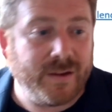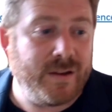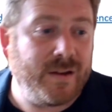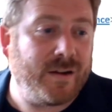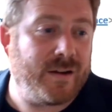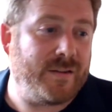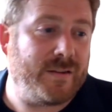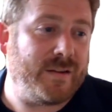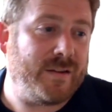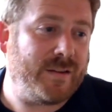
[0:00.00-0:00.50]

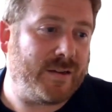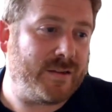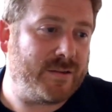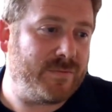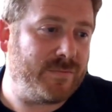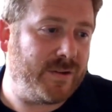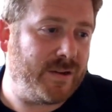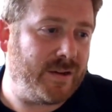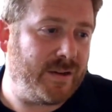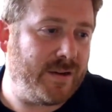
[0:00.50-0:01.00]
I think
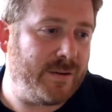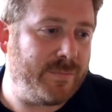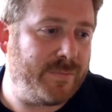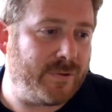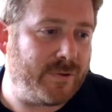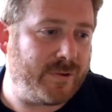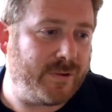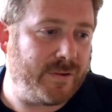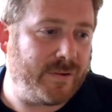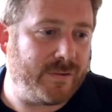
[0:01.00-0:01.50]
that's really
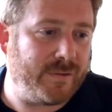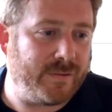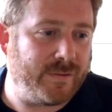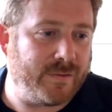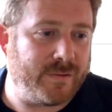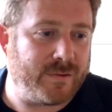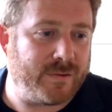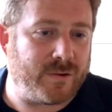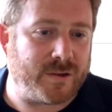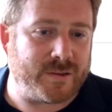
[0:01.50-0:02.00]
important.
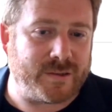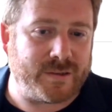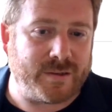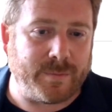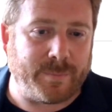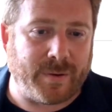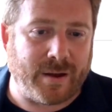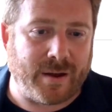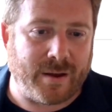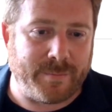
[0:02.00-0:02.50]

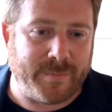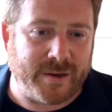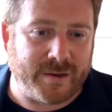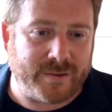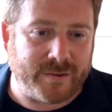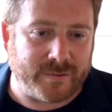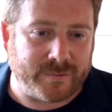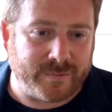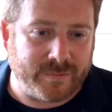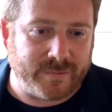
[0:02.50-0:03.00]

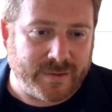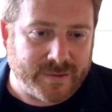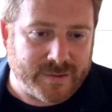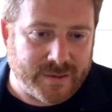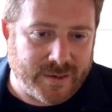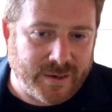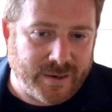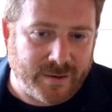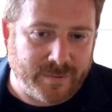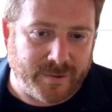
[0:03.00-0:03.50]
Cross-departmental is
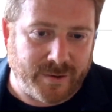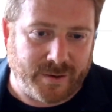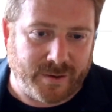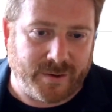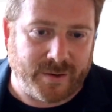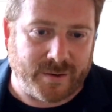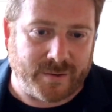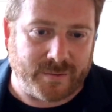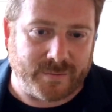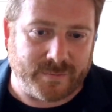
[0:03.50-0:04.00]
the key word
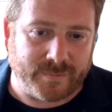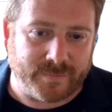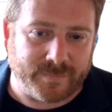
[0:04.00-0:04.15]
here.